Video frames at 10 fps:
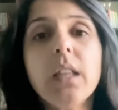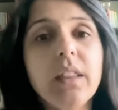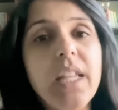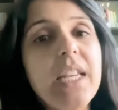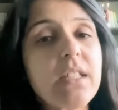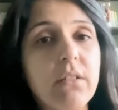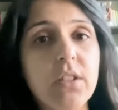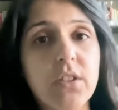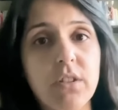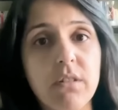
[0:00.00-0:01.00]
These
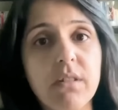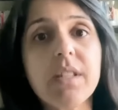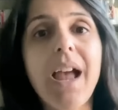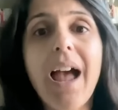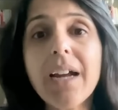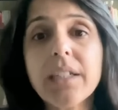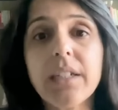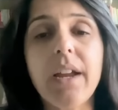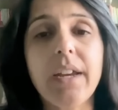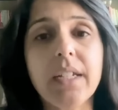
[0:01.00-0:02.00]
crystals act
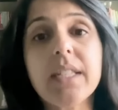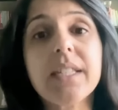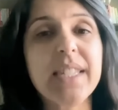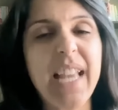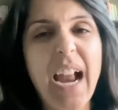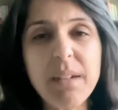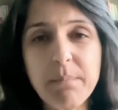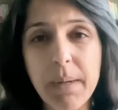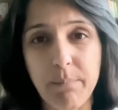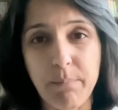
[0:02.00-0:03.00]
like
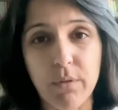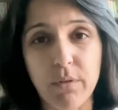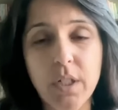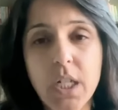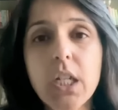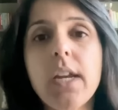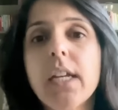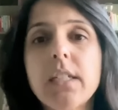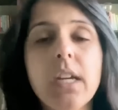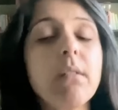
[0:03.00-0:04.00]
sandpaper,
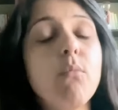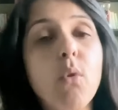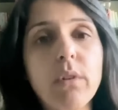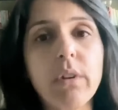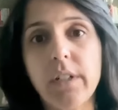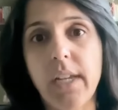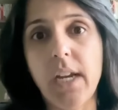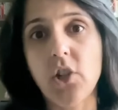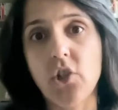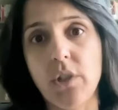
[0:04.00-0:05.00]
creating more
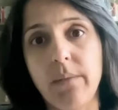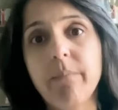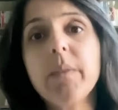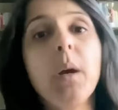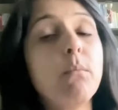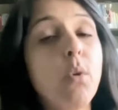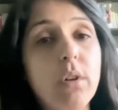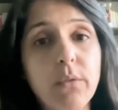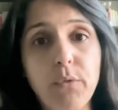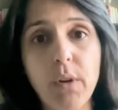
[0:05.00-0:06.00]
irritation, more
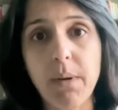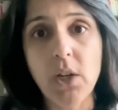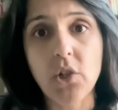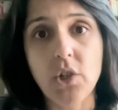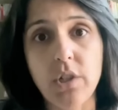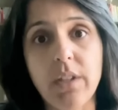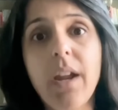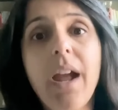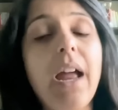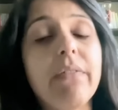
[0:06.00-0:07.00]
inflammation,
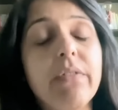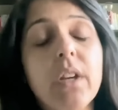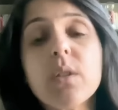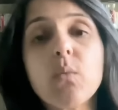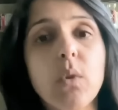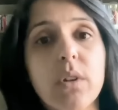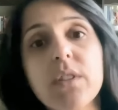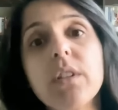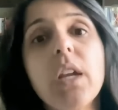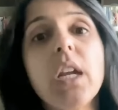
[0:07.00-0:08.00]
and thus
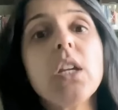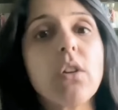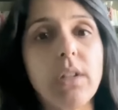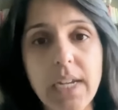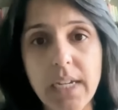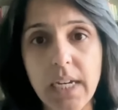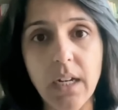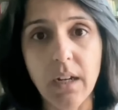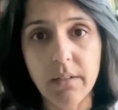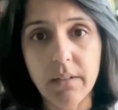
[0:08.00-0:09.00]
worsening your leaky
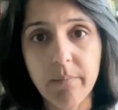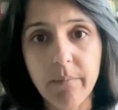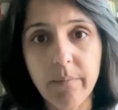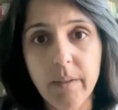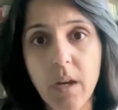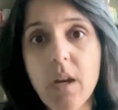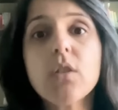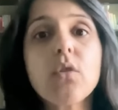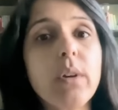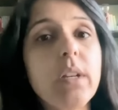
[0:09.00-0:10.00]
gut.
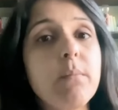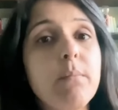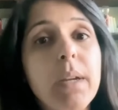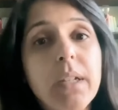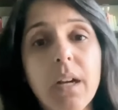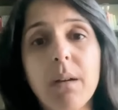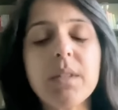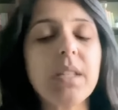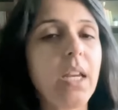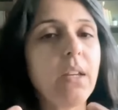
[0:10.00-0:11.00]
So it
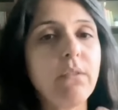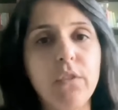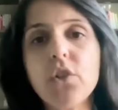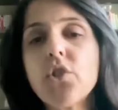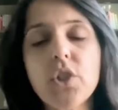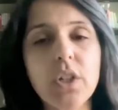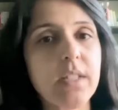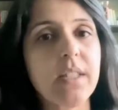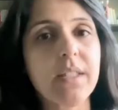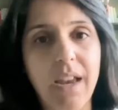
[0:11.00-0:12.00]
becomes a
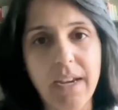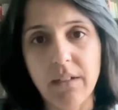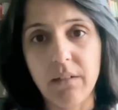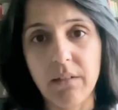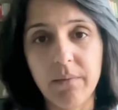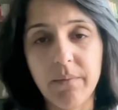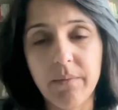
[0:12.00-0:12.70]
vicious cycle.